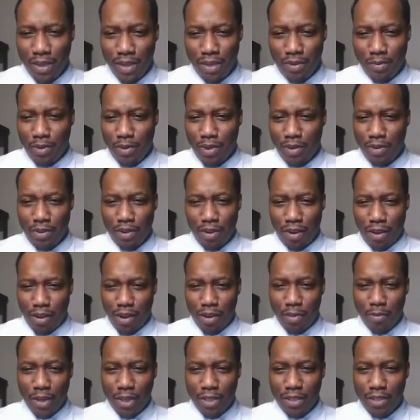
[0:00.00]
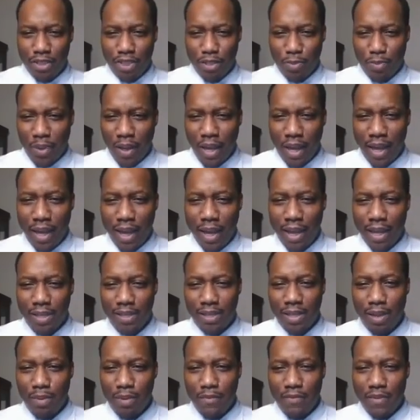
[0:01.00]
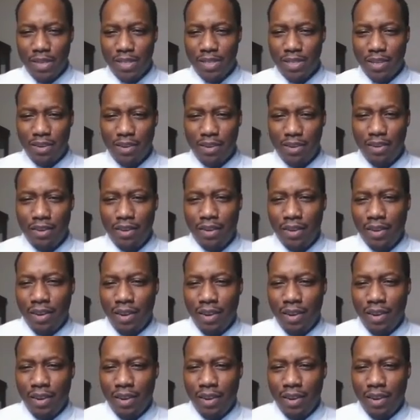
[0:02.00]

We're all the way in Japan. Some of us are